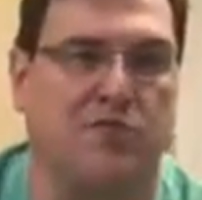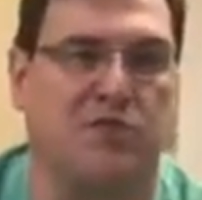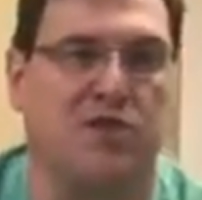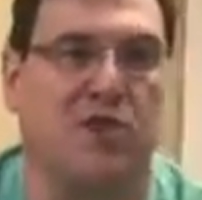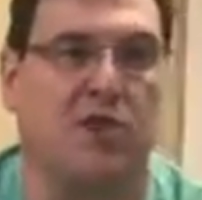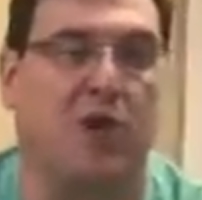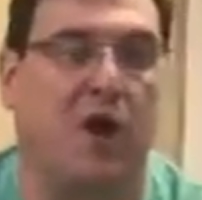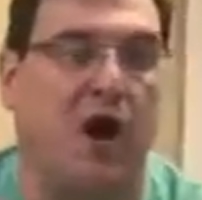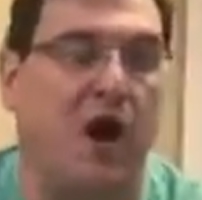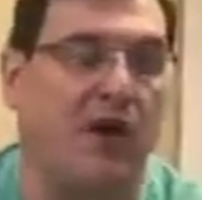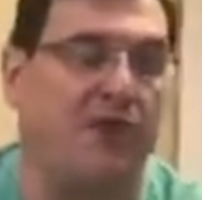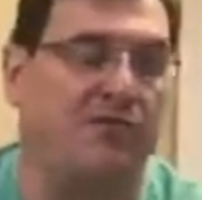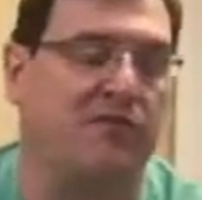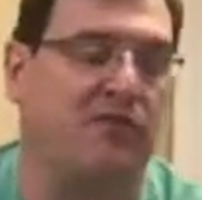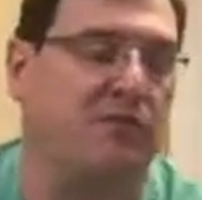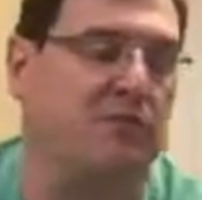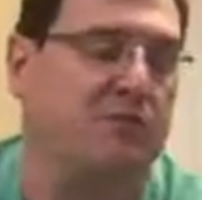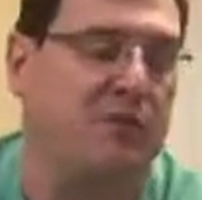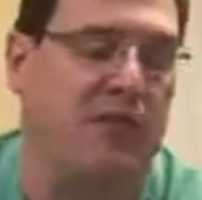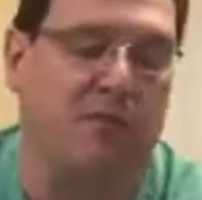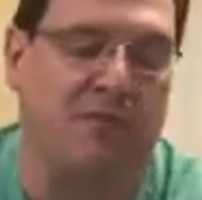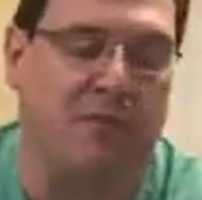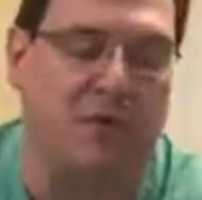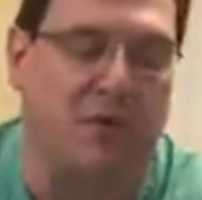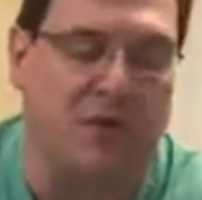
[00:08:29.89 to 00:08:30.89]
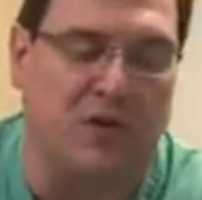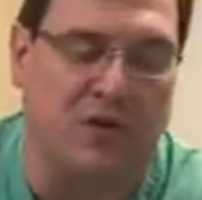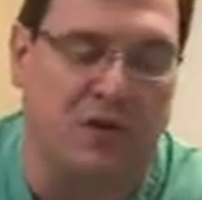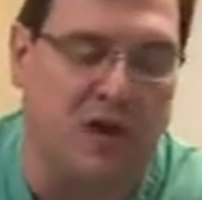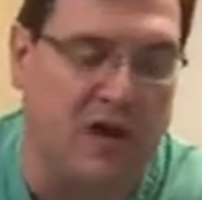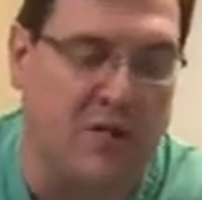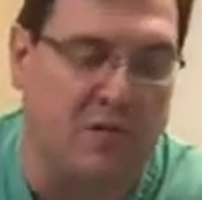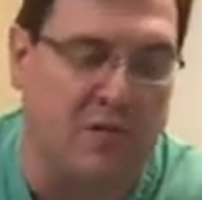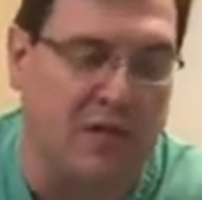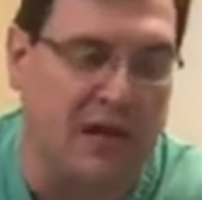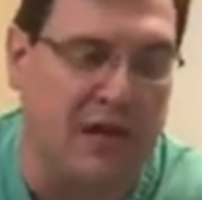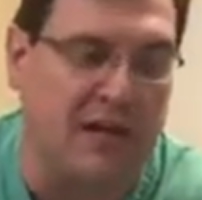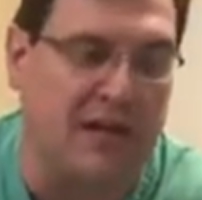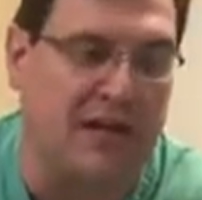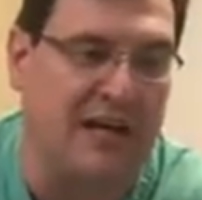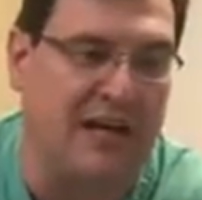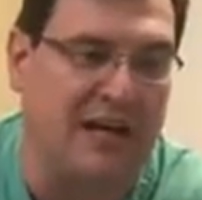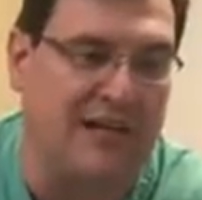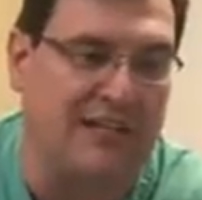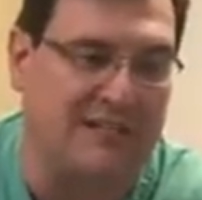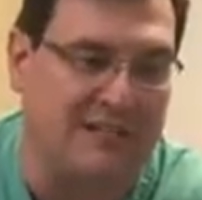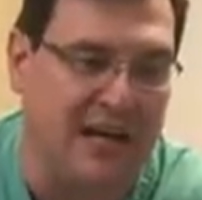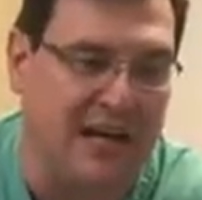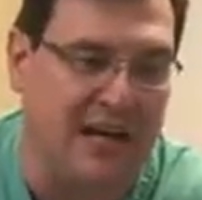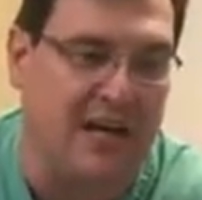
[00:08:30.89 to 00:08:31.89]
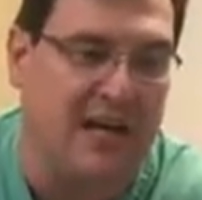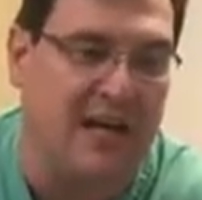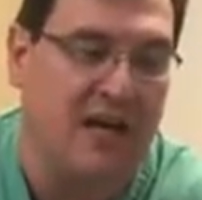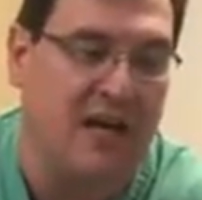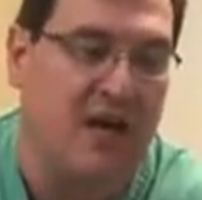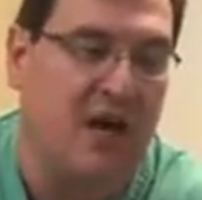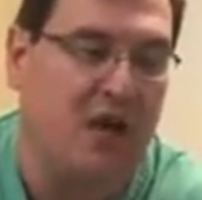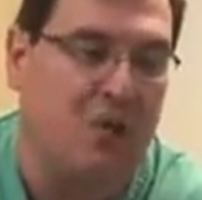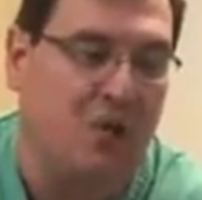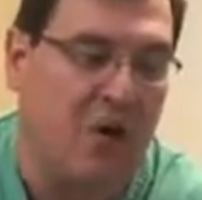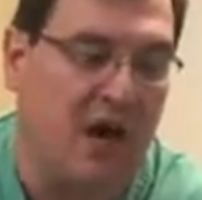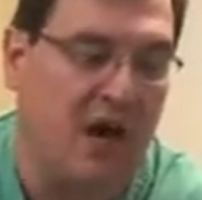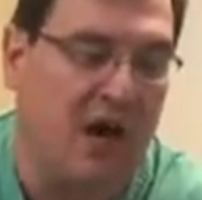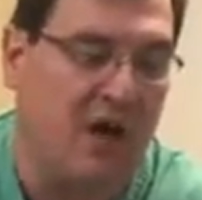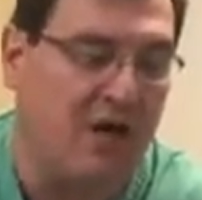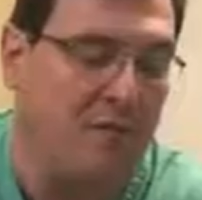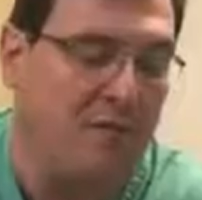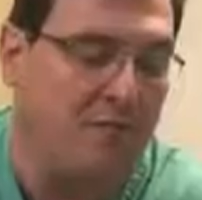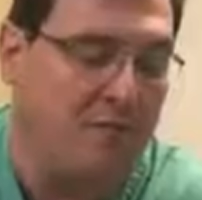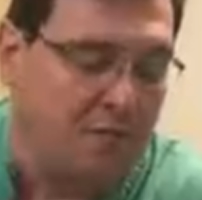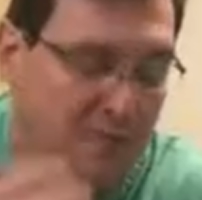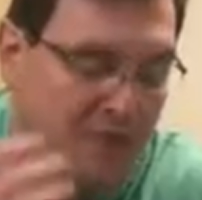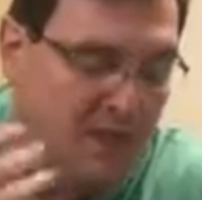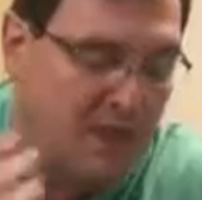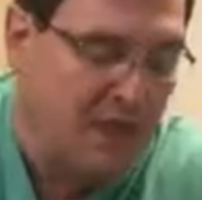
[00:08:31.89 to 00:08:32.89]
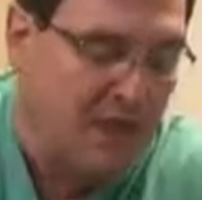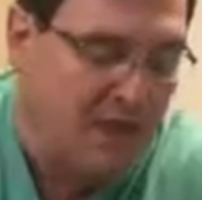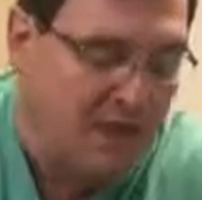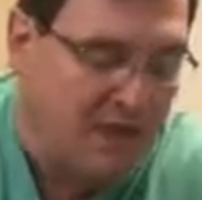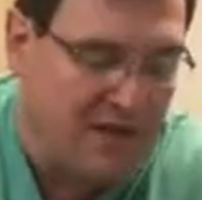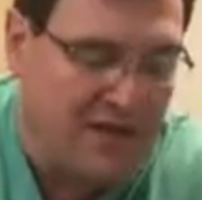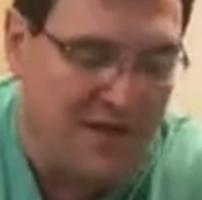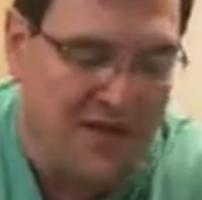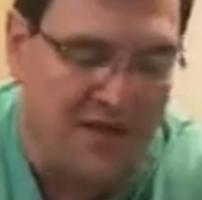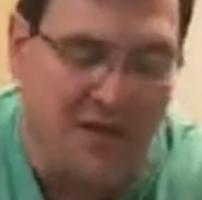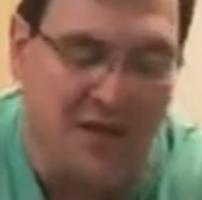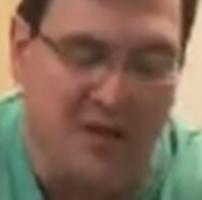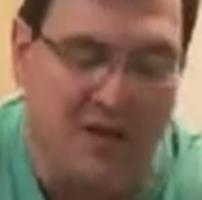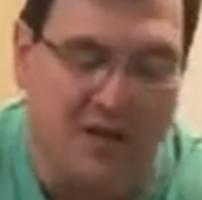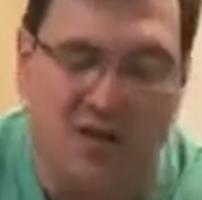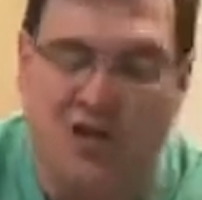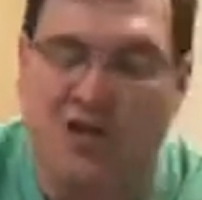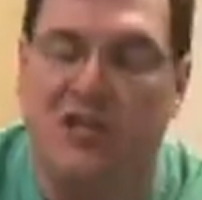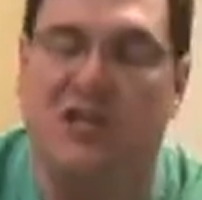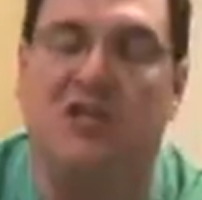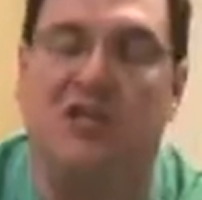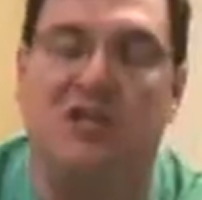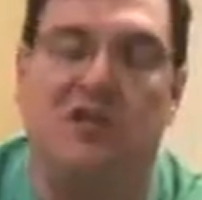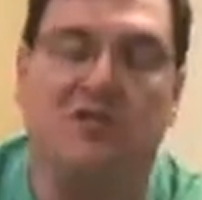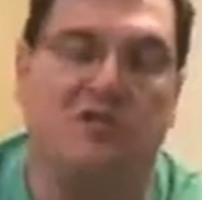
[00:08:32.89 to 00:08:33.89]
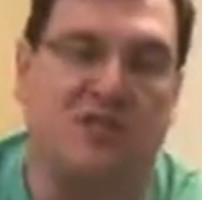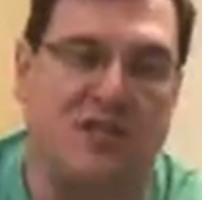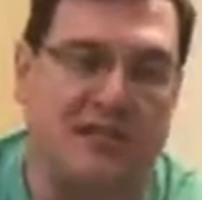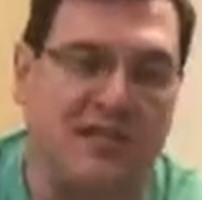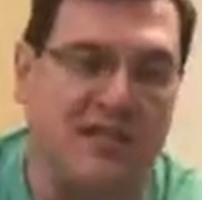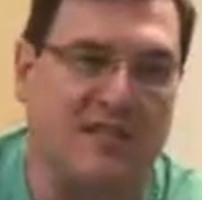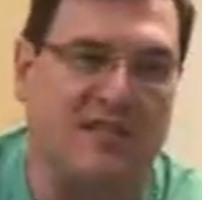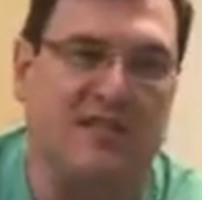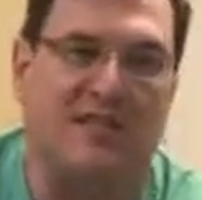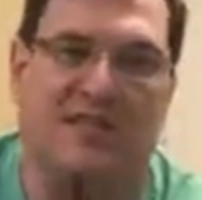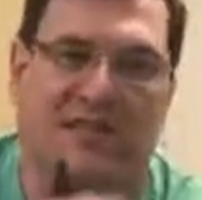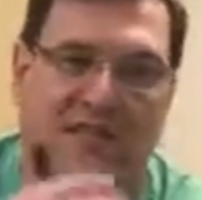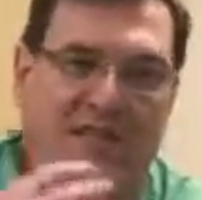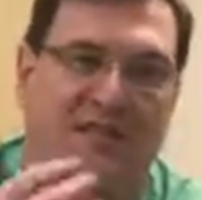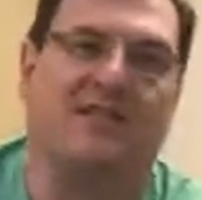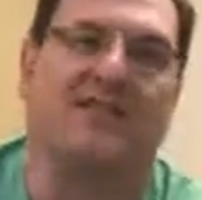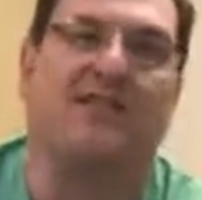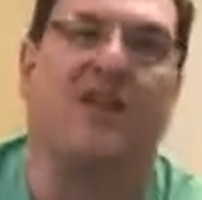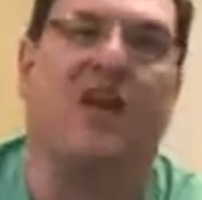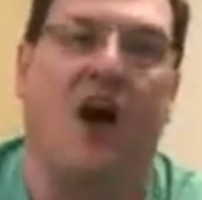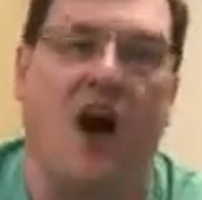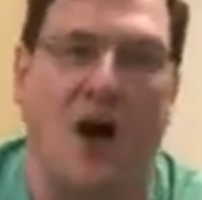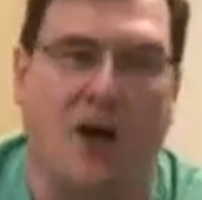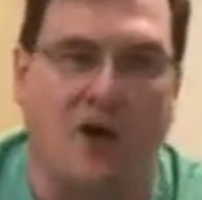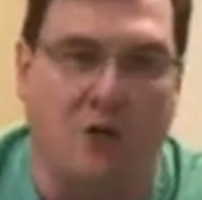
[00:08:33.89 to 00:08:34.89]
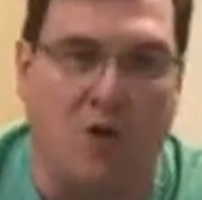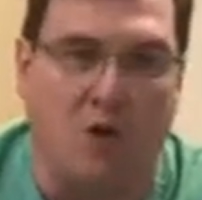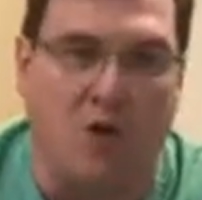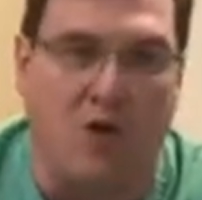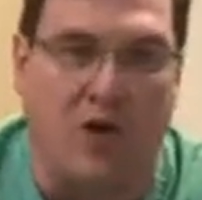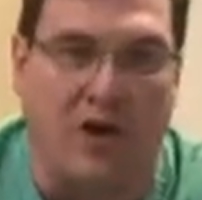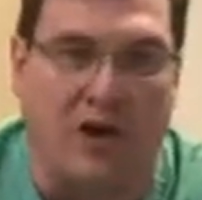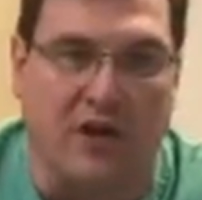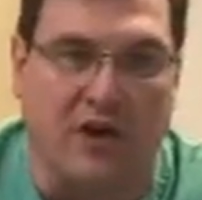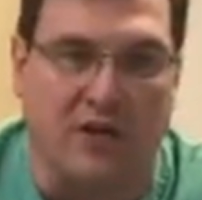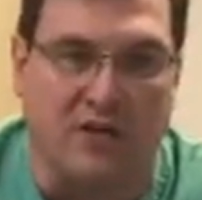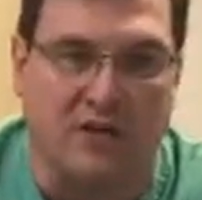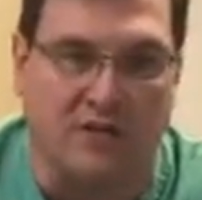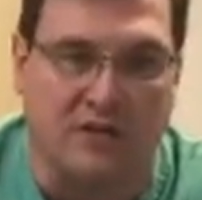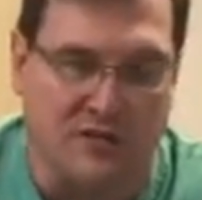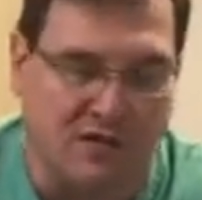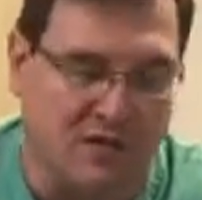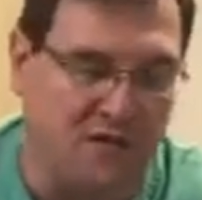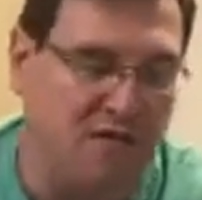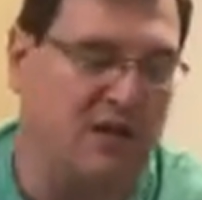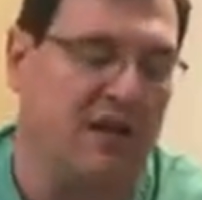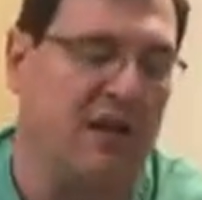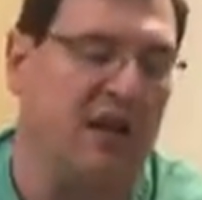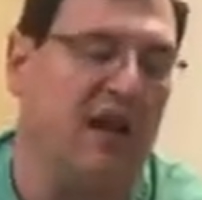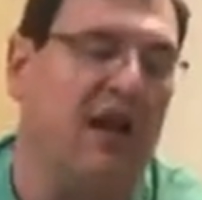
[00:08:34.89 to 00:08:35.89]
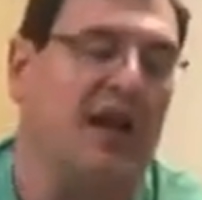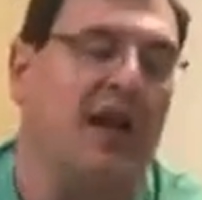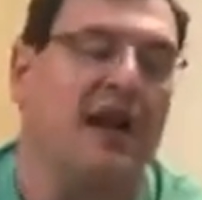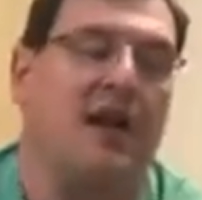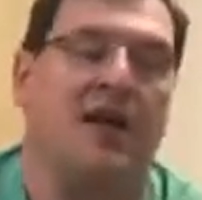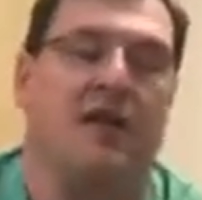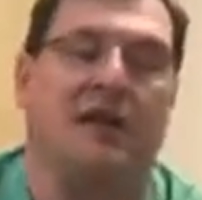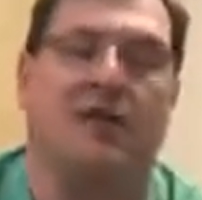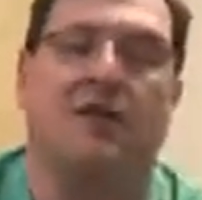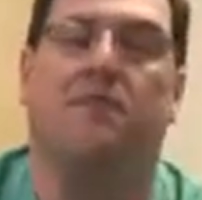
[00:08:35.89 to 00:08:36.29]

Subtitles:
So often people will come in and I say, well, the good news is it's not a wart, okay?